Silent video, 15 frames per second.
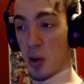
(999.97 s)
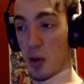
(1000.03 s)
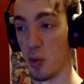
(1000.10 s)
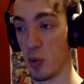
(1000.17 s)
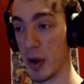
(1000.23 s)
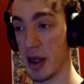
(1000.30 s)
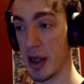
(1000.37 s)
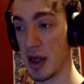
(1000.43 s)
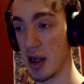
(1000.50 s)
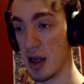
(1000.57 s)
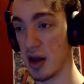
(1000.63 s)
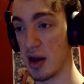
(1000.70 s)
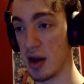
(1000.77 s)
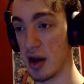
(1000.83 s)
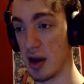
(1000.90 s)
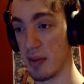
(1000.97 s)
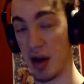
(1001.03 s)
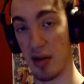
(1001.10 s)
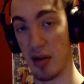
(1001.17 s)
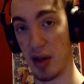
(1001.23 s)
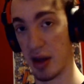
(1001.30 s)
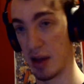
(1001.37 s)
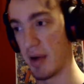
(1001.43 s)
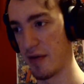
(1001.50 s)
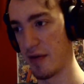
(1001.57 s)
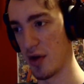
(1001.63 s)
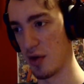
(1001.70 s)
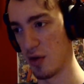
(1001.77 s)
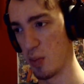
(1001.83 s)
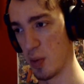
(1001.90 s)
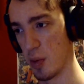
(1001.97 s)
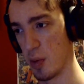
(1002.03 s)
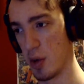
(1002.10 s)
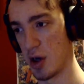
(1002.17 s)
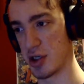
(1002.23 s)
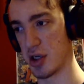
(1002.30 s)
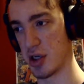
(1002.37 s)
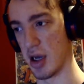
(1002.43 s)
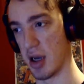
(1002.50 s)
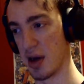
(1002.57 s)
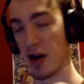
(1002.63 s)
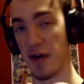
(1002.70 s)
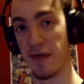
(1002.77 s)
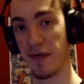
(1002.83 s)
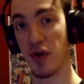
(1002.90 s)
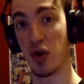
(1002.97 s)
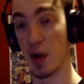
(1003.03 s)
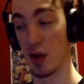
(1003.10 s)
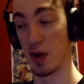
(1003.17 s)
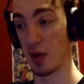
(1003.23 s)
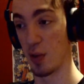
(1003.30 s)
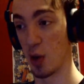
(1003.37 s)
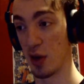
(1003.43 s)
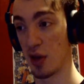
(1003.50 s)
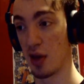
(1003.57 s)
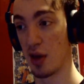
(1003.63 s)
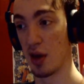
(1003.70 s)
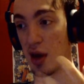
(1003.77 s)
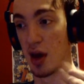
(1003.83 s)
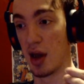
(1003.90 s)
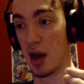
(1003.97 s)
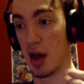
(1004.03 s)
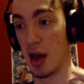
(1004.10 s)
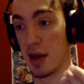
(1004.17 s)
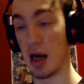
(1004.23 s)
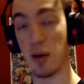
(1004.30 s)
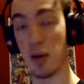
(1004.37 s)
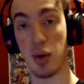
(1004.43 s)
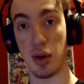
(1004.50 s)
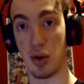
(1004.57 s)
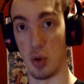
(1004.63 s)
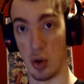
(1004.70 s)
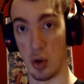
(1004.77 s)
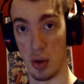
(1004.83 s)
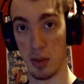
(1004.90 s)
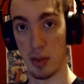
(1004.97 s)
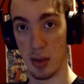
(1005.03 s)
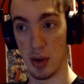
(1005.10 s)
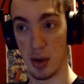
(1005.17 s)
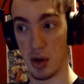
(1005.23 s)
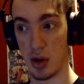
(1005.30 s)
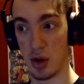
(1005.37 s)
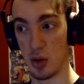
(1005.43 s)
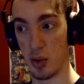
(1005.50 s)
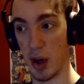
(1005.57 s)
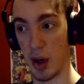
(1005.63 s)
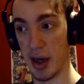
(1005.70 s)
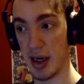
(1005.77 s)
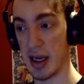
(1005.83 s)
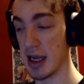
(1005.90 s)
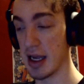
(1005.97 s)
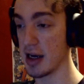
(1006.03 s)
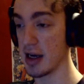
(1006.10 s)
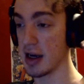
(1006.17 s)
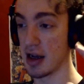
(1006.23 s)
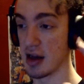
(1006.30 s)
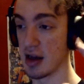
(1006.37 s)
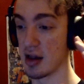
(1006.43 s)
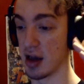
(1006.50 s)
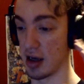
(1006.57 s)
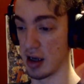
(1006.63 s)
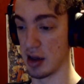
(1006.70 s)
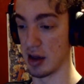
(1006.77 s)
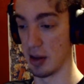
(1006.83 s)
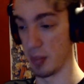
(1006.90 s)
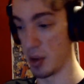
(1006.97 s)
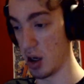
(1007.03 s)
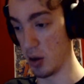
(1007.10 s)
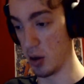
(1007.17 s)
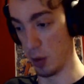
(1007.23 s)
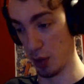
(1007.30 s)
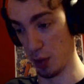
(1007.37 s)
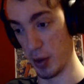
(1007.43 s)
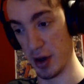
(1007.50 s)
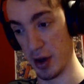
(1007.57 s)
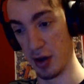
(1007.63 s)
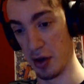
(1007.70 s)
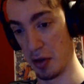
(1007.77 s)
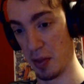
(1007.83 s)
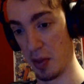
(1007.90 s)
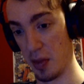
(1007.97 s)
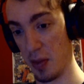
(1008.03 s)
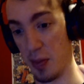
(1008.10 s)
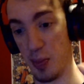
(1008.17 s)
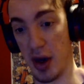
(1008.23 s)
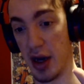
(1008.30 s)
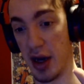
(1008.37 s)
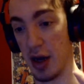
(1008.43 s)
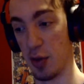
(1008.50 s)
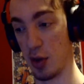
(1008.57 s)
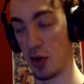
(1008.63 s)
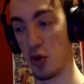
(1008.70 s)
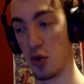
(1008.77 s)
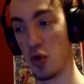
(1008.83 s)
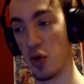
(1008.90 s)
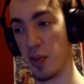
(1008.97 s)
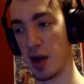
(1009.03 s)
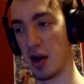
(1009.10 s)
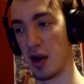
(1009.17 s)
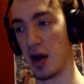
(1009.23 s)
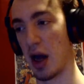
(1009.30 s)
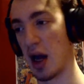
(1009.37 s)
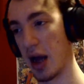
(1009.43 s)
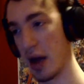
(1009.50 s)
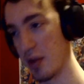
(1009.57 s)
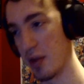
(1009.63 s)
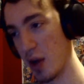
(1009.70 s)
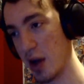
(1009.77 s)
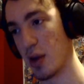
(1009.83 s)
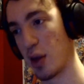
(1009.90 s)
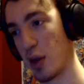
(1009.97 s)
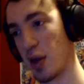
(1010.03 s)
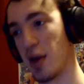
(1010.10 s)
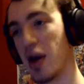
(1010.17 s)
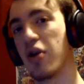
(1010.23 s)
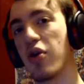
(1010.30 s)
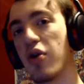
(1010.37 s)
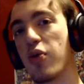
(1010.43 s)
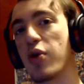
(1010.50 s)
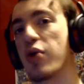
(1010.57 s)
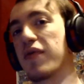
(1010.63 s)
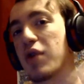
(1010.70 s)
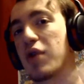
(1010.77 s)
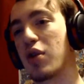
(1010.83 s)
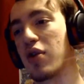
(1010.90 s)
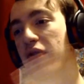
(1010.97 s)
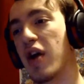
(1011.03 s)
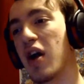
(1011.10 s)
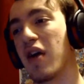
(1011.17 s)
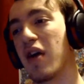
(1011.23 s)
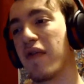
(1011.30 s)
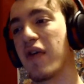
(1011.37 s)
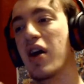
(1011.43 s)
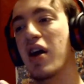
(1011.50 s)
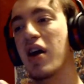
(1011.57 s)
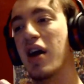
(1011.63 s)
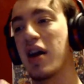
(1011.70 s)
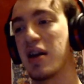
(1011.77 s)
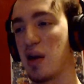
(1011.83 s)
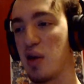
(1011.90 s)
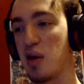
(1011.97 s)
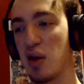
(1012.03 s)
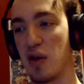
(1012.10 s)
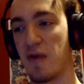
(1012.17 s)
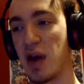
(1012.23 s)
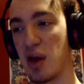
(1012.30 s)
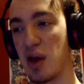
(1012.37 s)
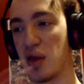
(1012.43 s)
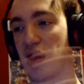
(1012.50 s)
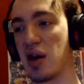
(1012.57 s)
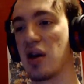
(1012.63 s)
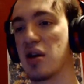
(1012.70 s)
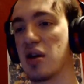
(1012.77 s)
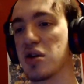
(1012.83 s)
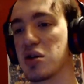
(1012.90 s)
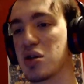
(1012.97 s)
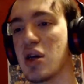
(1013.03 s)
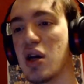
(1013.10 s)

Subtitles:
We in my friend group we watched Terraformers once, and that was cool, right? The plot was weird, but it was cool because I like the scenario where you have to survive against these things that can just